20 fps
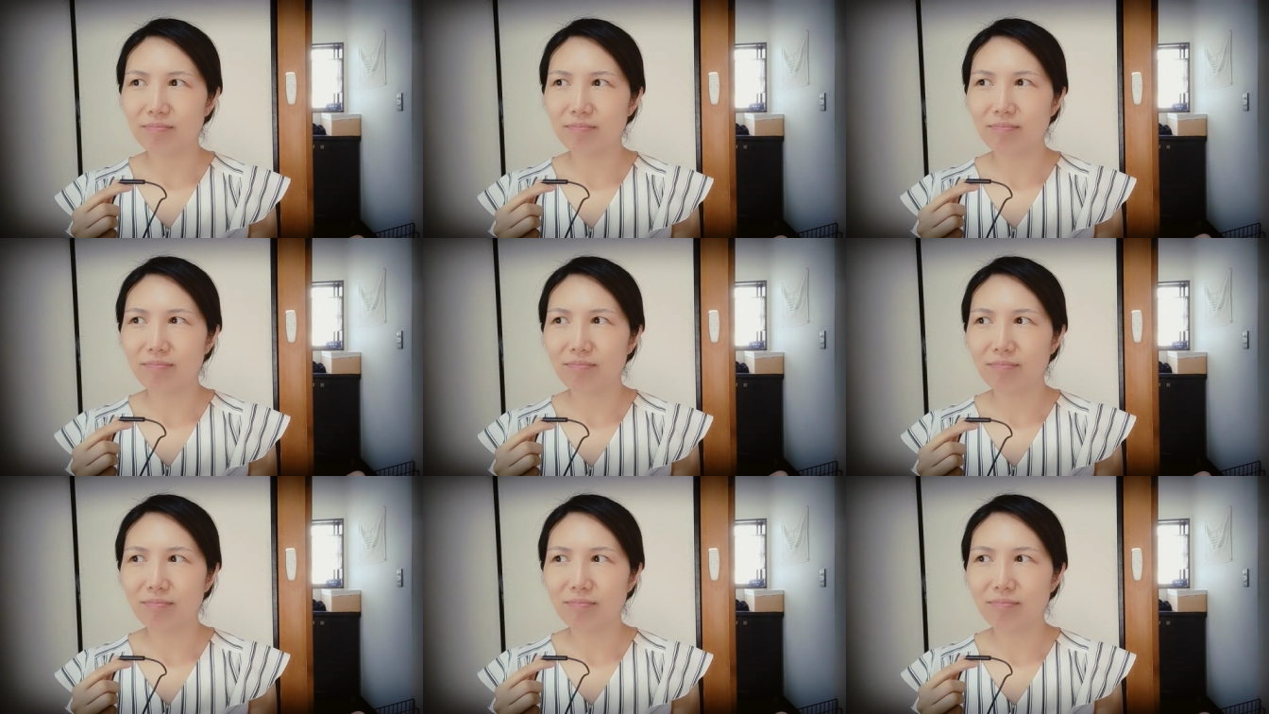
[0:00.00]

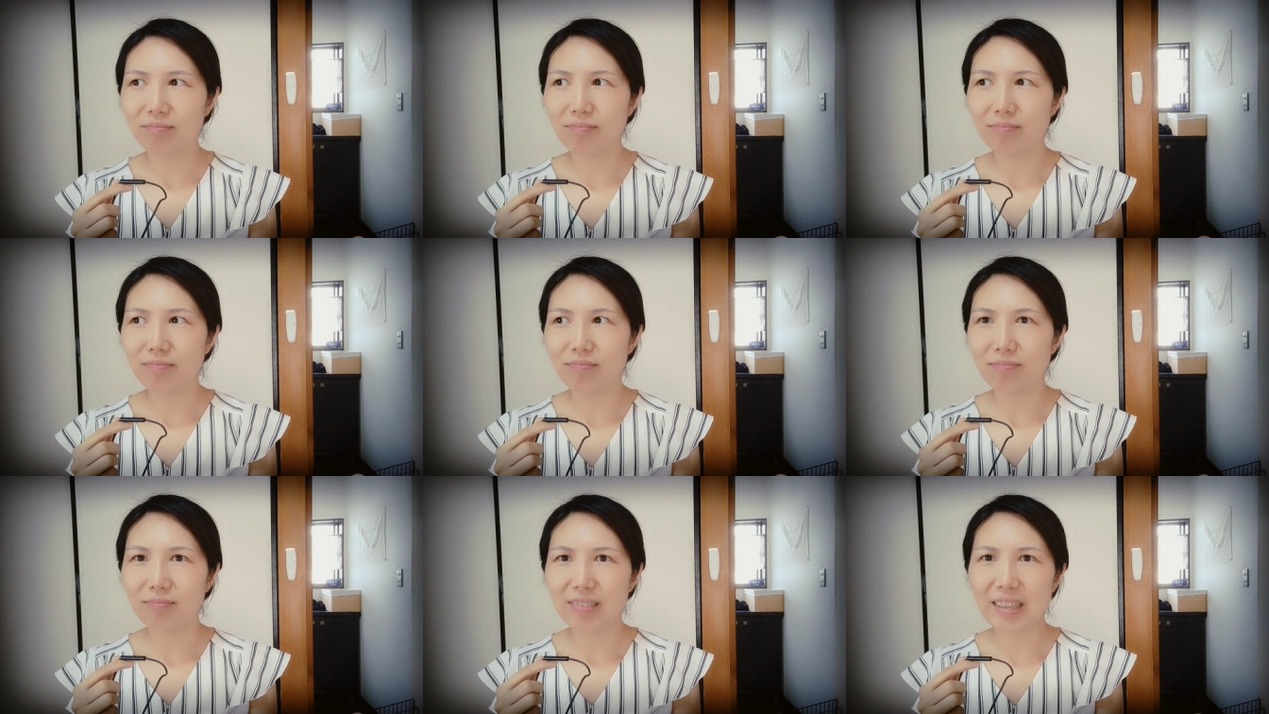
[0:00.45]

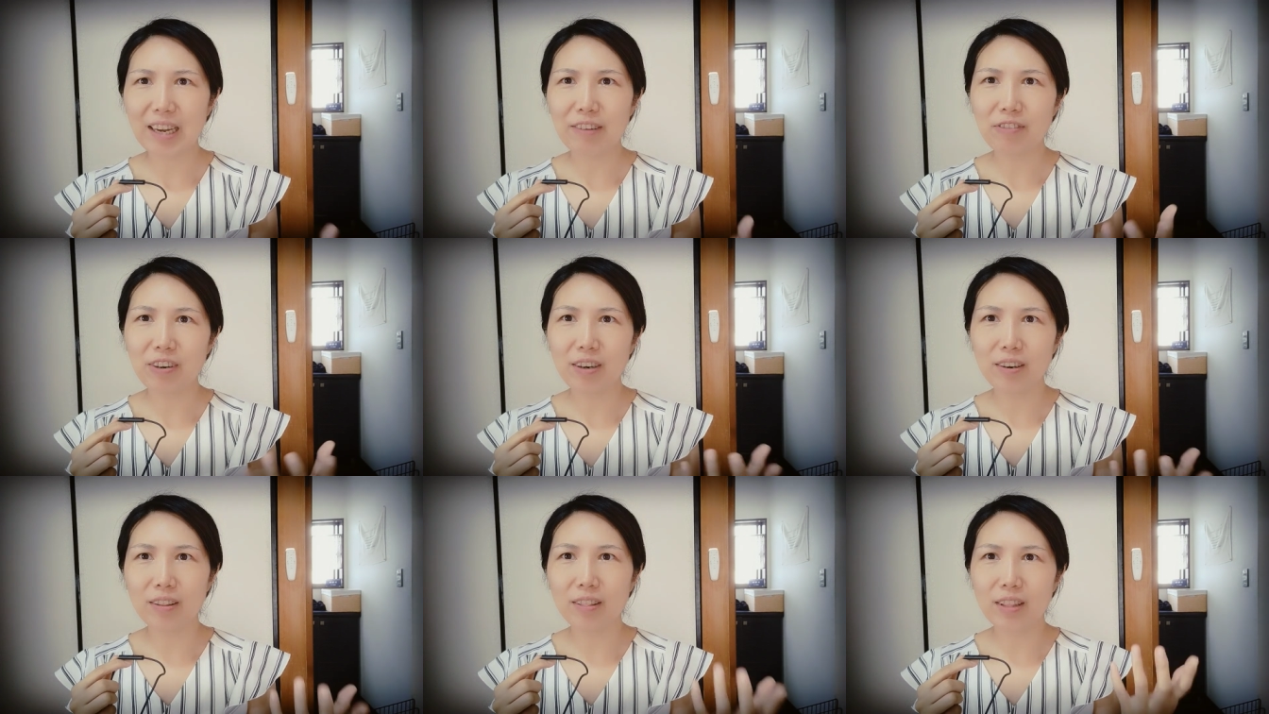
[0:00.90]
mm,
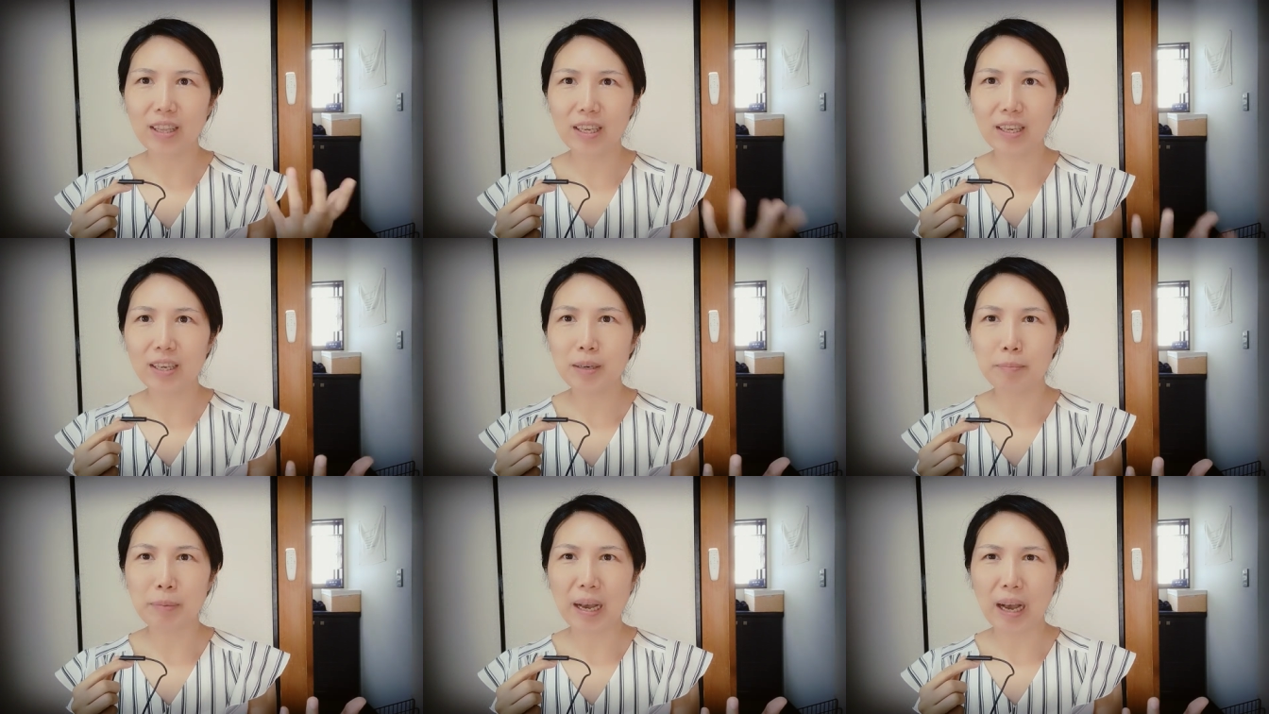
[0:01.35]
never
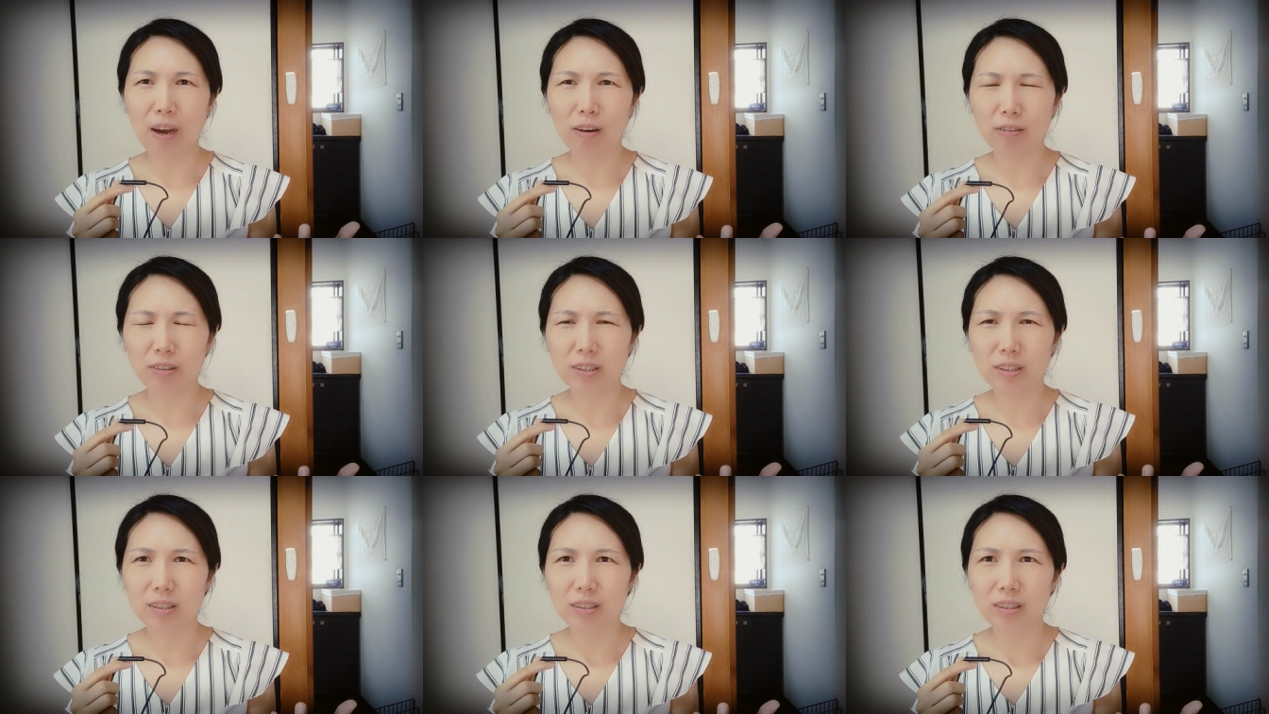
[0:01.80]
think
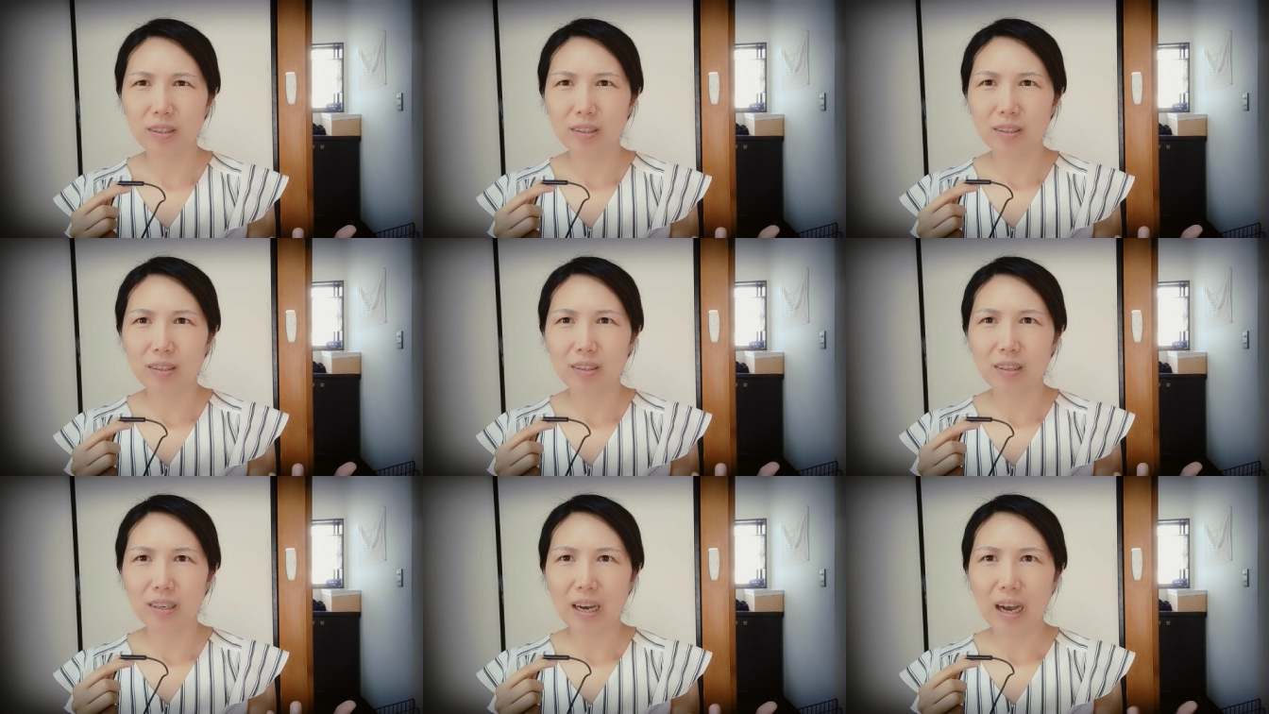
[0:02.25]
about
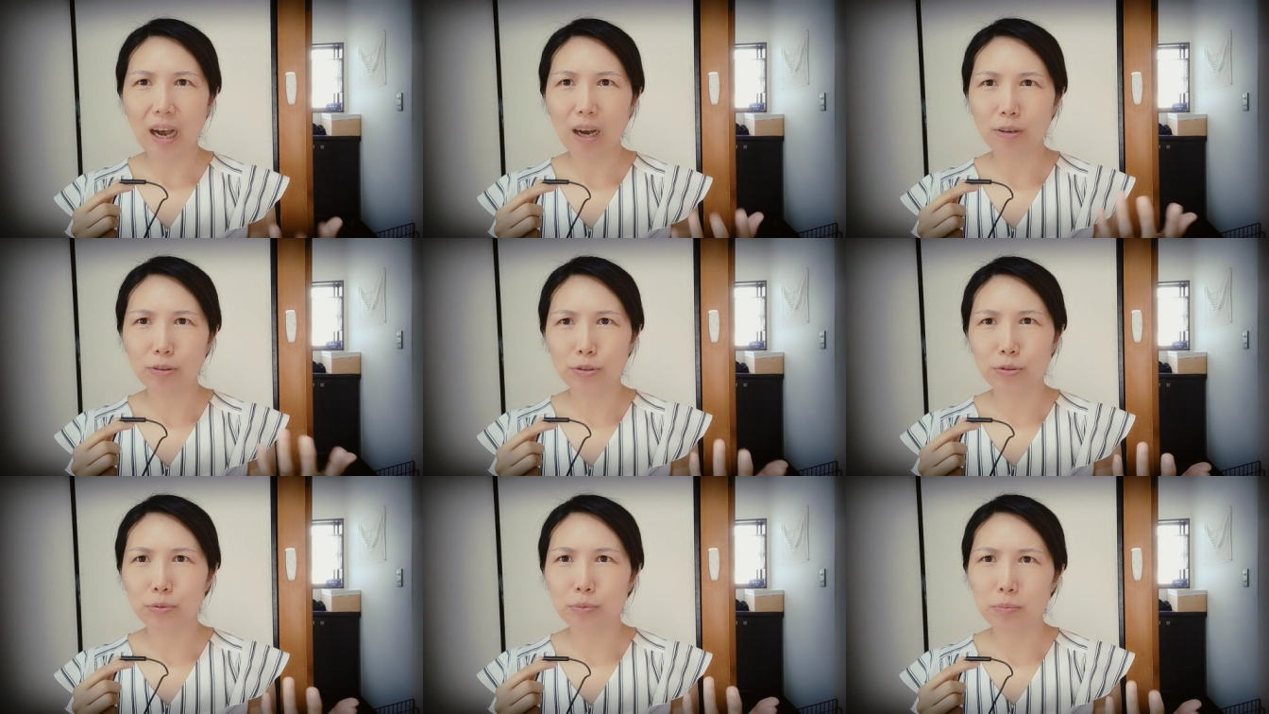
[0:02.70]

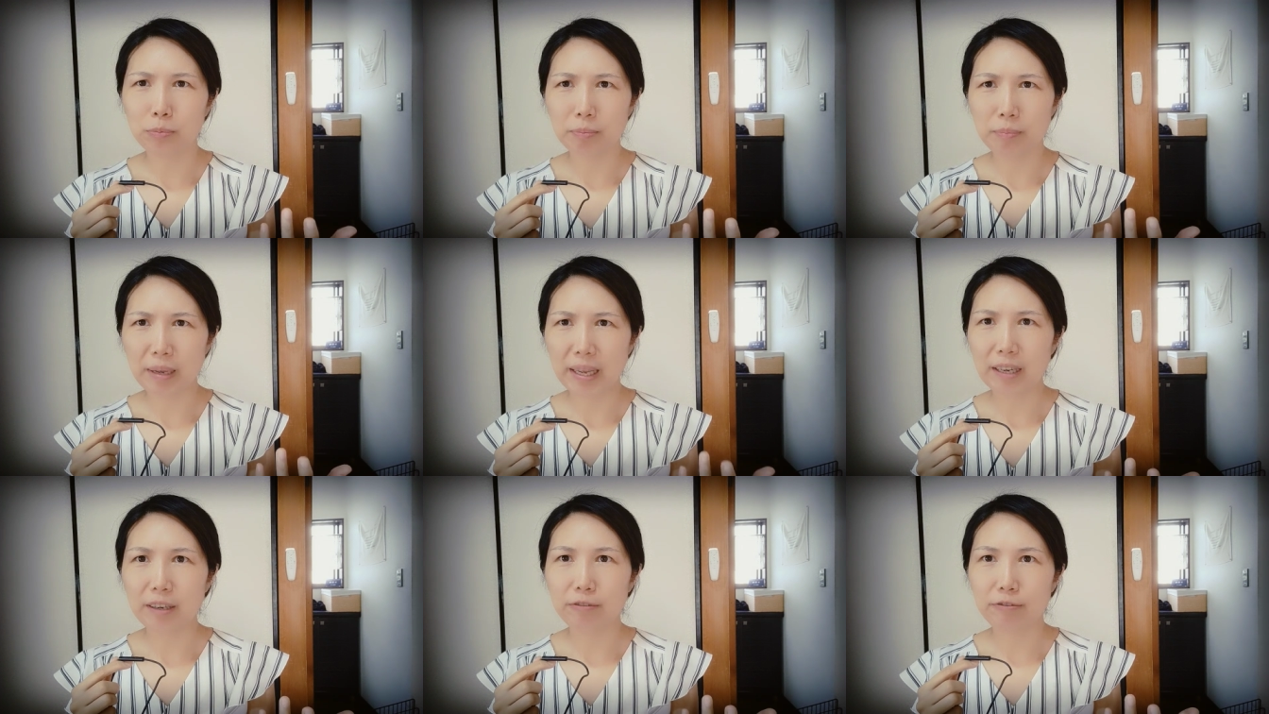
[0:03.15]
how to
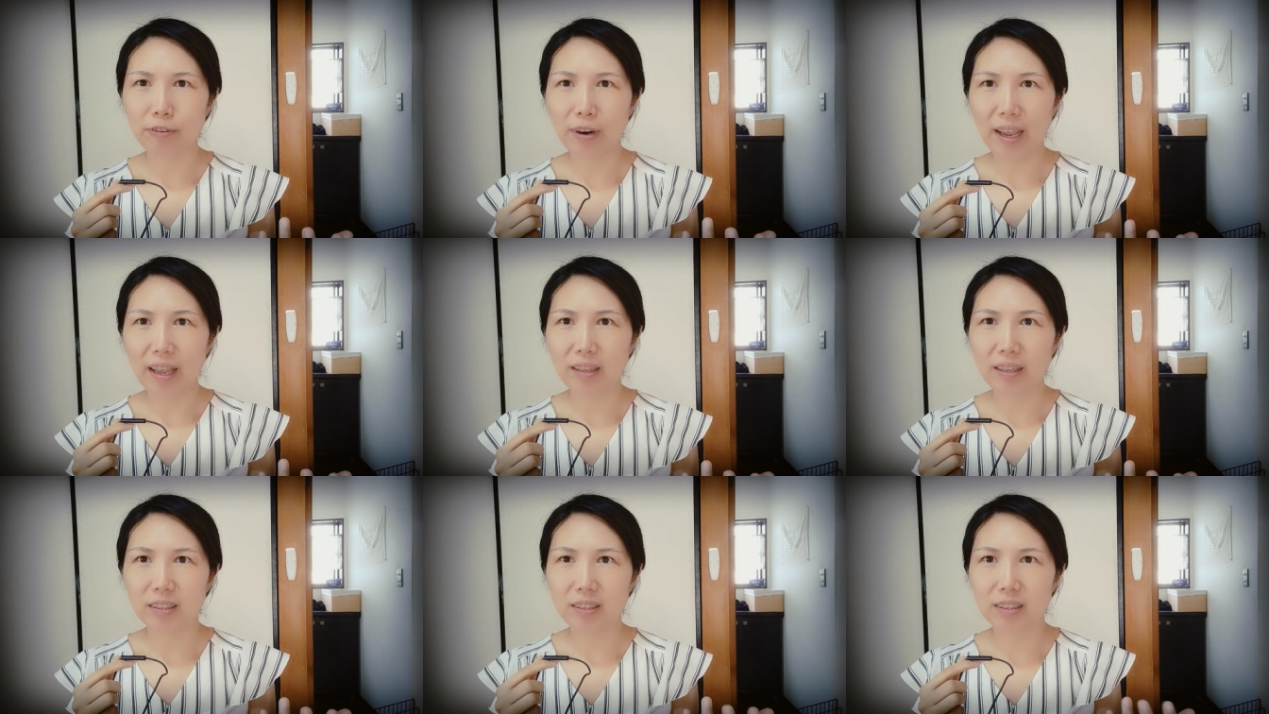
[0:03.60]
make
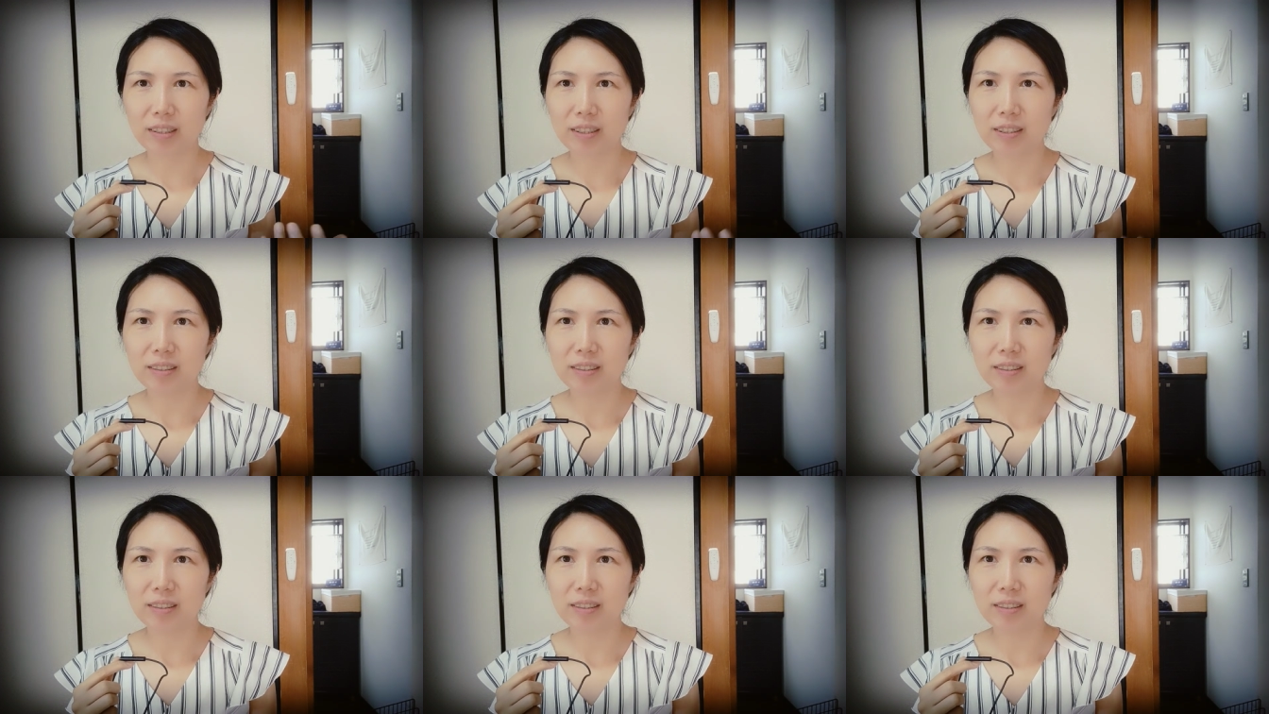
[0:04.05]
friends.